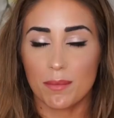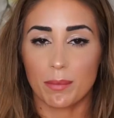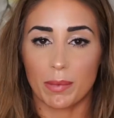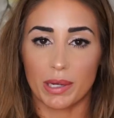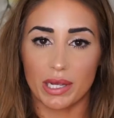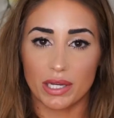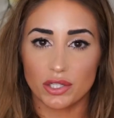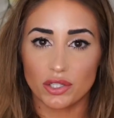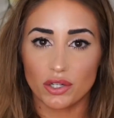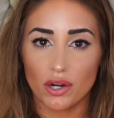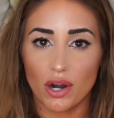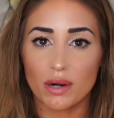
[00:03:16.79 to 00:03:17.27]

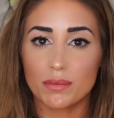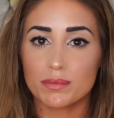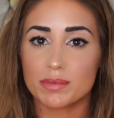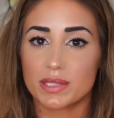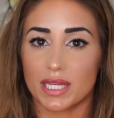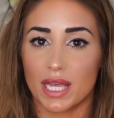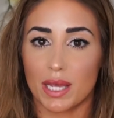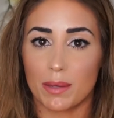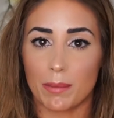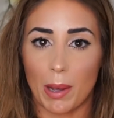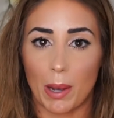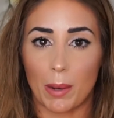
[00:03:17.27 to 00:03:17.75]
My
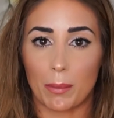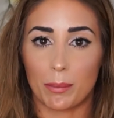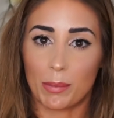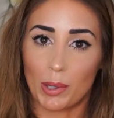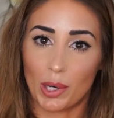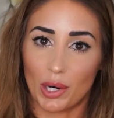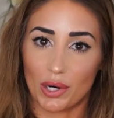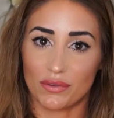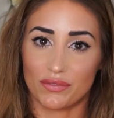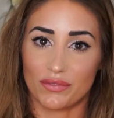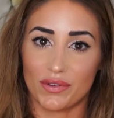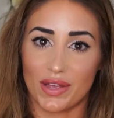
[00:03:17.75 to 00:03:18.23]
underarms came
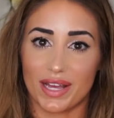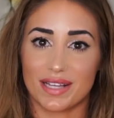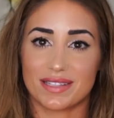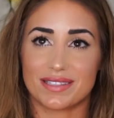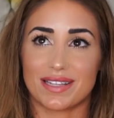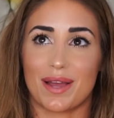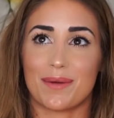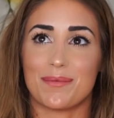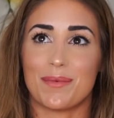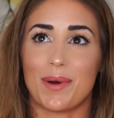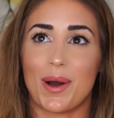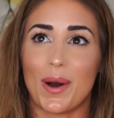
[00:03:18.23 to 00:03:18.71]
out
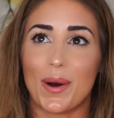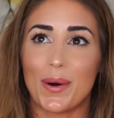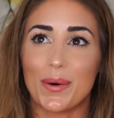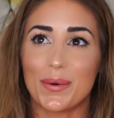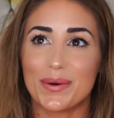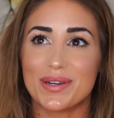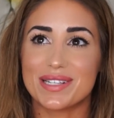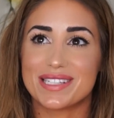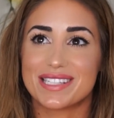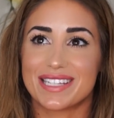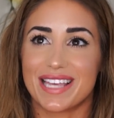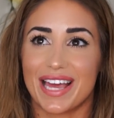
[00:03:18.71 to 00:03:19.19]
perfect. I'm
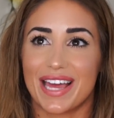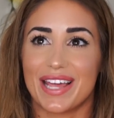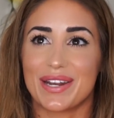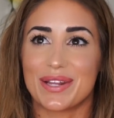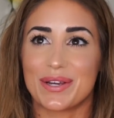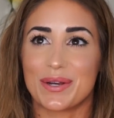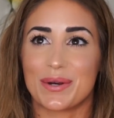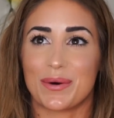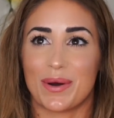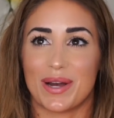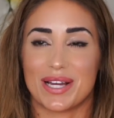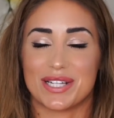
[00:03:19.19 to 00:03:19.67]
always
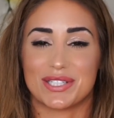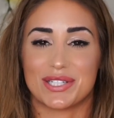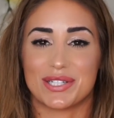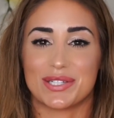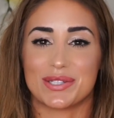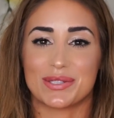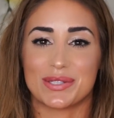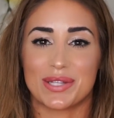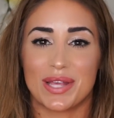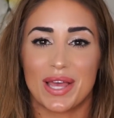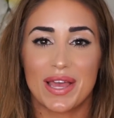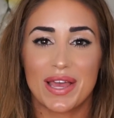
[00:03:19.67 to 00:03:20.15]
getting
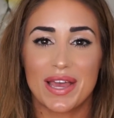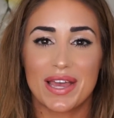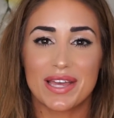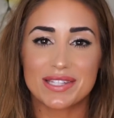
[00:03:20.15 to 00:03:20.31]
questions.